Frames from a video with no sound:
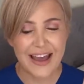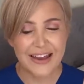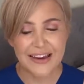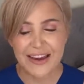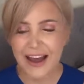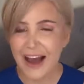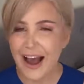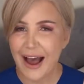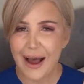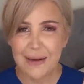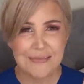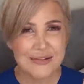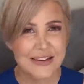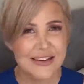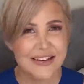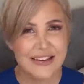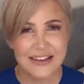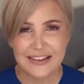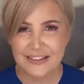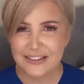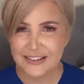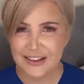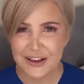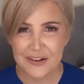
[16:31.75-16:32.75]
and
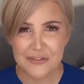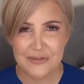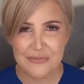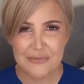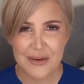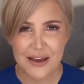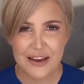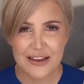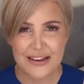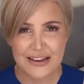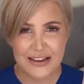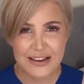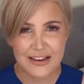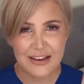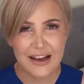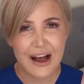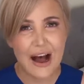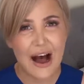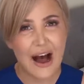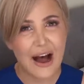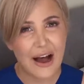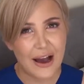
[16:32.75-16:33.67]
happy lovemaking.